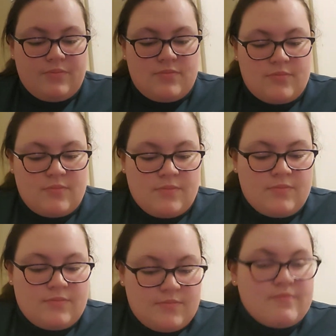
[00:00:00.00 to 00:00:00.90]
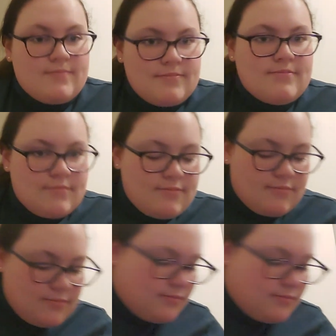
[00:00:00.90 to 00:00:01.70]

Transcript: No one is speaking in this clip.